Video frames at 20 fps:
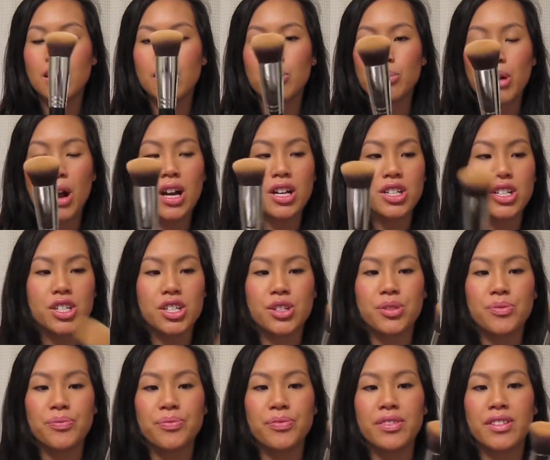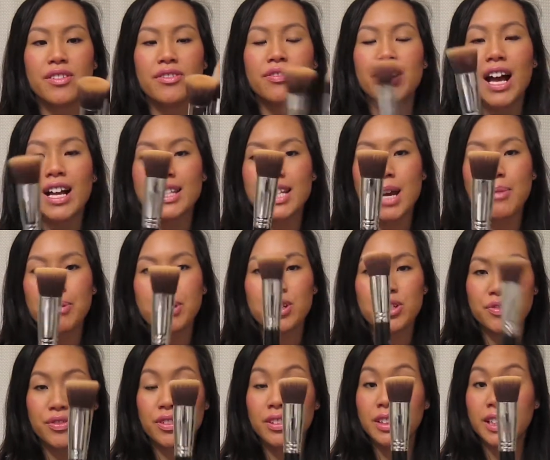brush. The flat top I
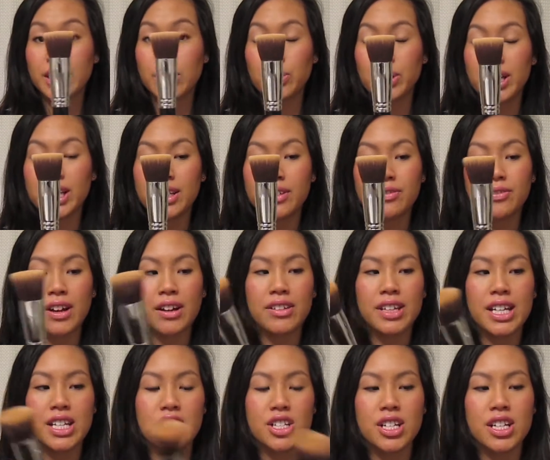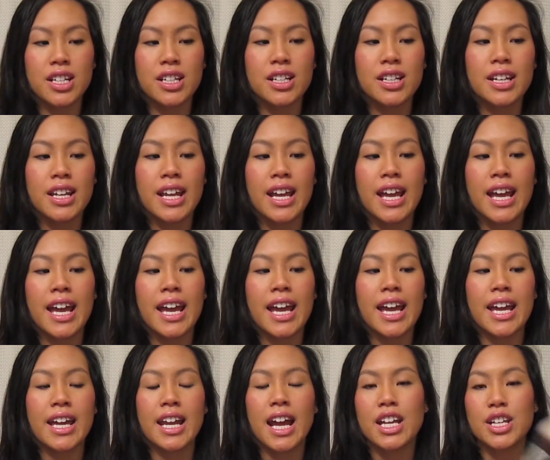use for liquid foundation,
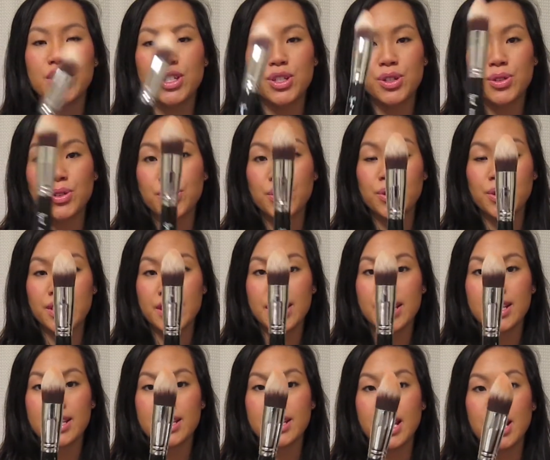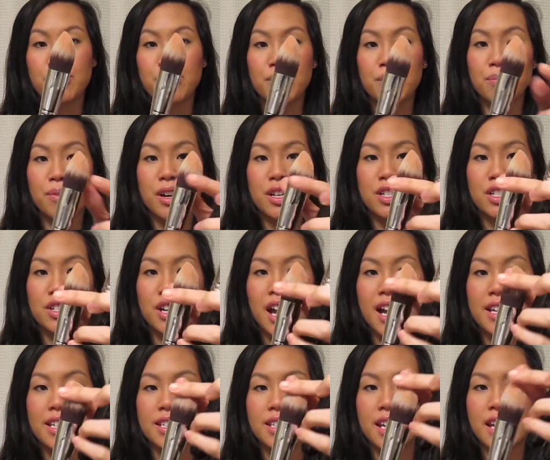and I do use this tapered brush
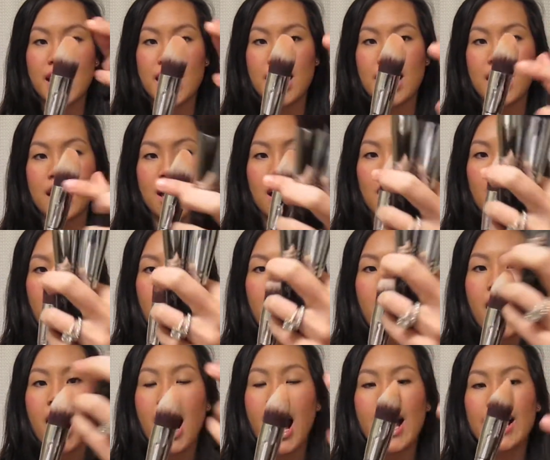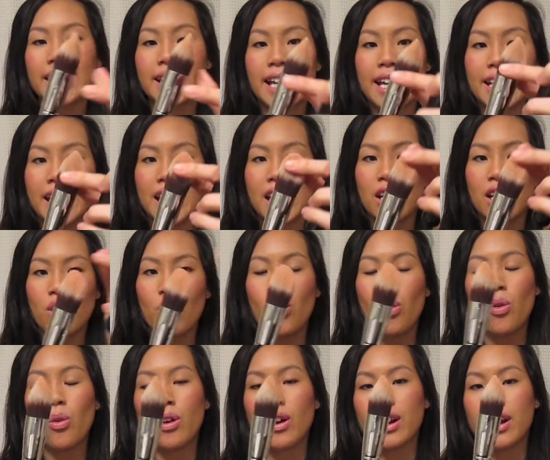as a highlighting
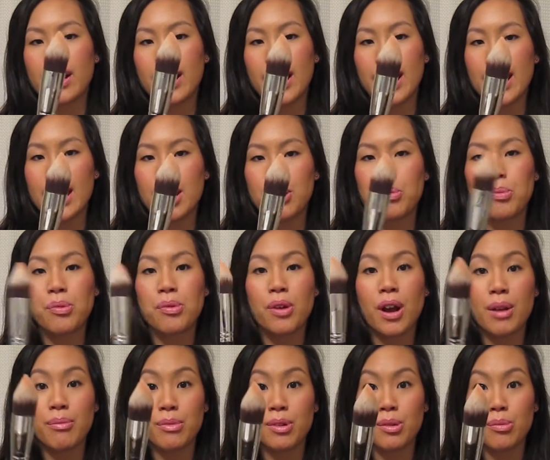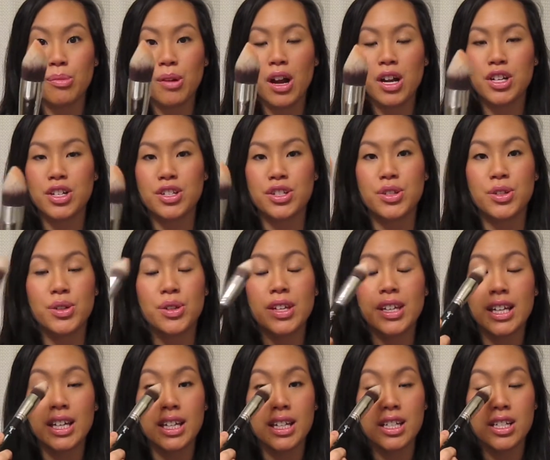or a primer brush, so you can
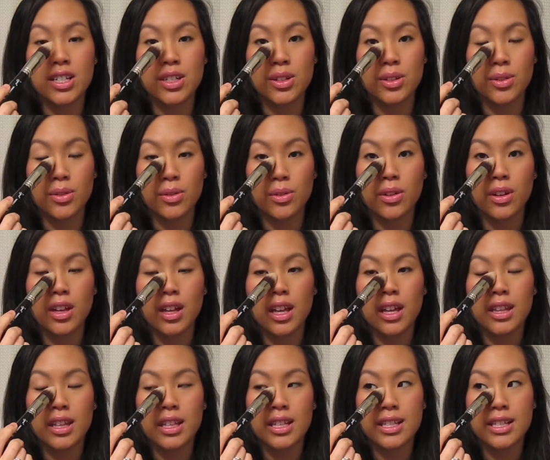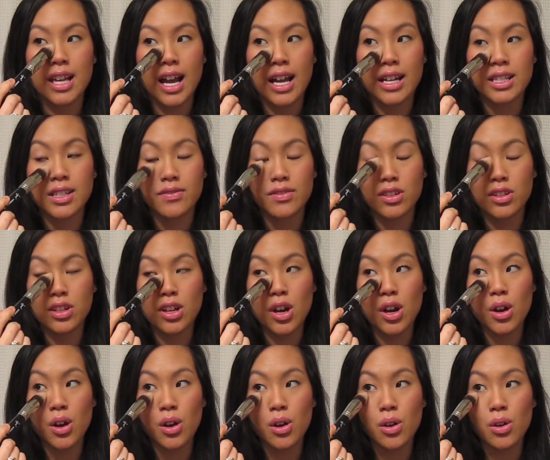get into the sides of your
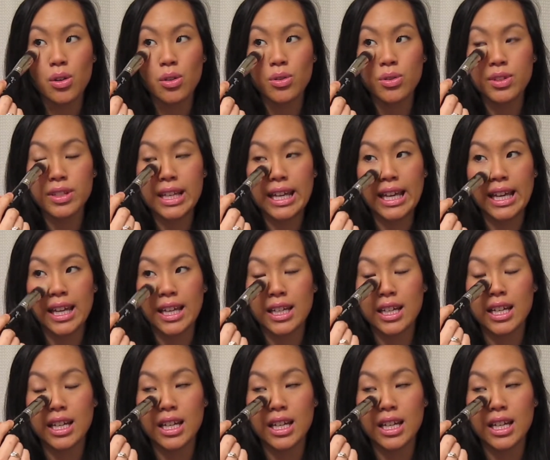nose and